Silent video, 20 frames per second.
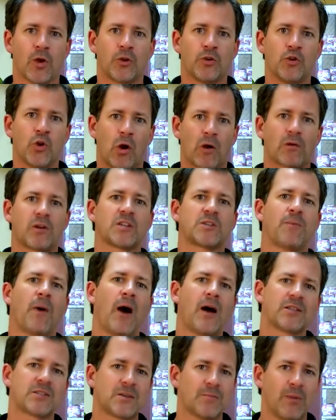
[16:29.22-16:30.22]
Your
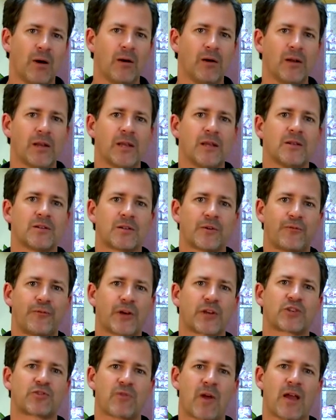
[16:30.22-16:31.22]
responsibility to
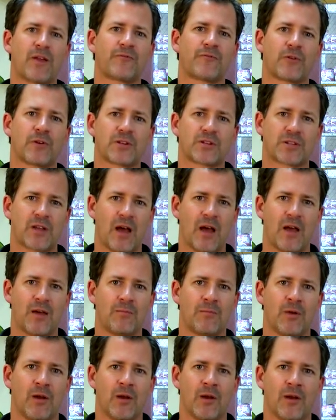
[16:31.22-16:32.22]
fix right first
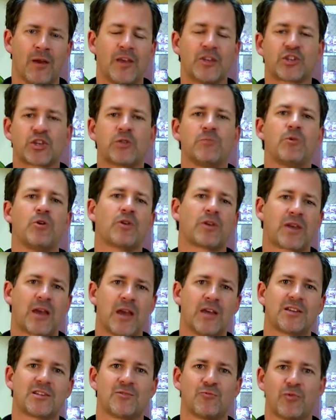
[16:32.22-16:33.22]
time is
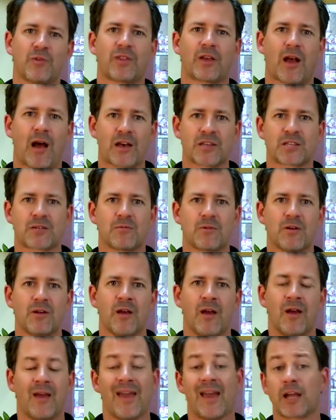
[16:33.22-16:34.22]
communication with the customer
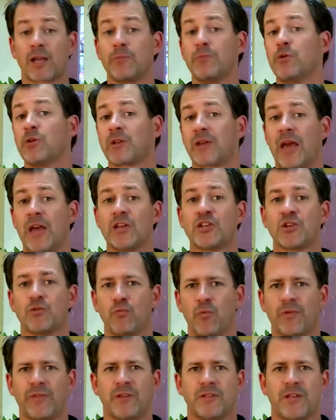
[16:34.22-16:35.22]
and
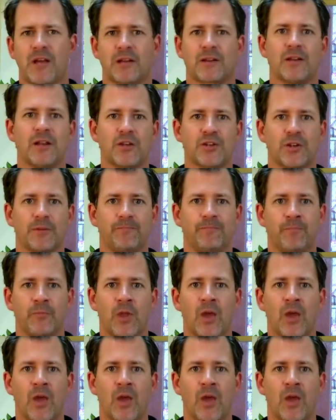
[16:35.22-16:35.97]
communication with the technician.